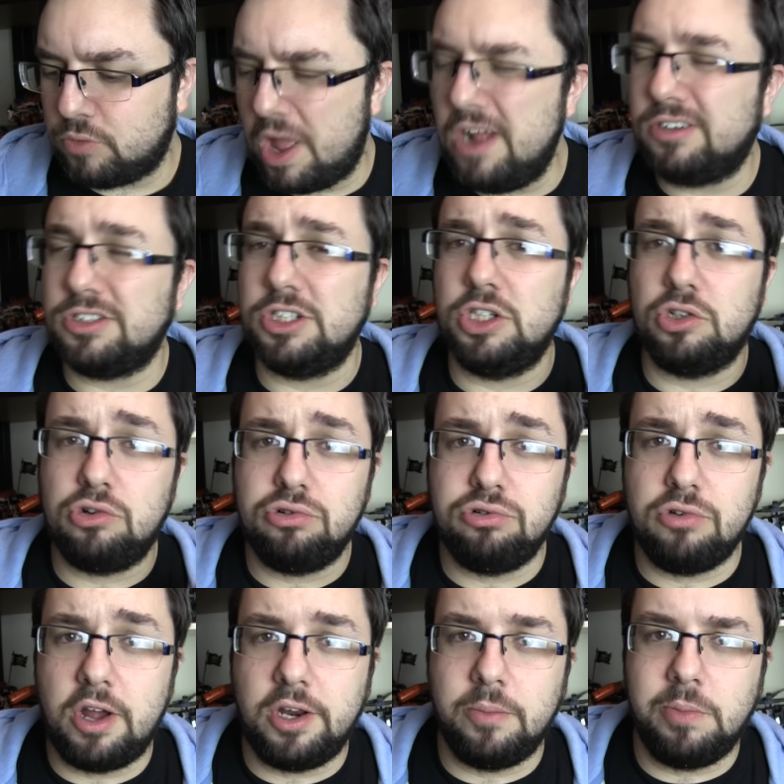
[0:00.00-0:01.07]
it's
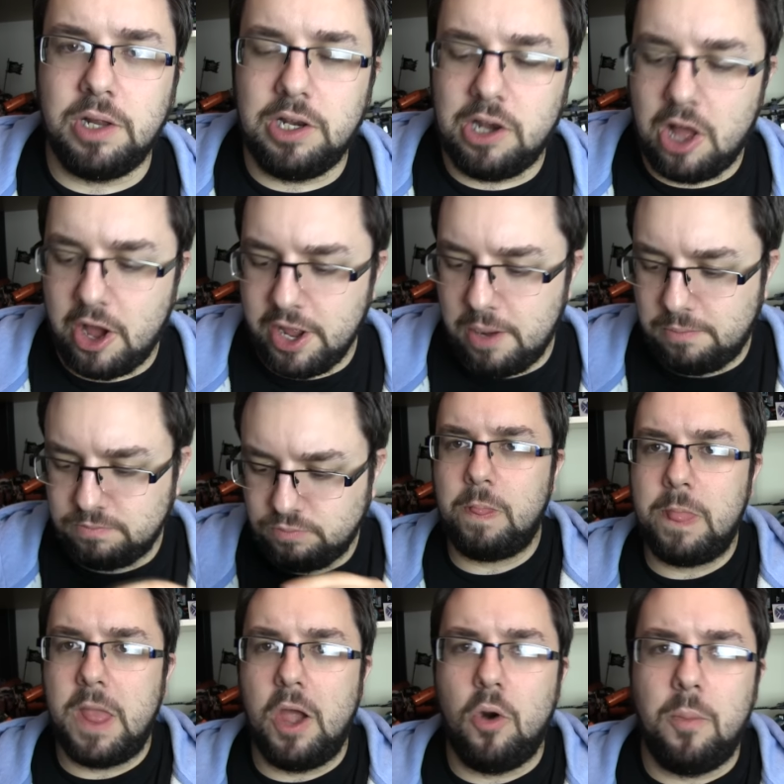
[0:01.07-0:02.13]
incredibly light. It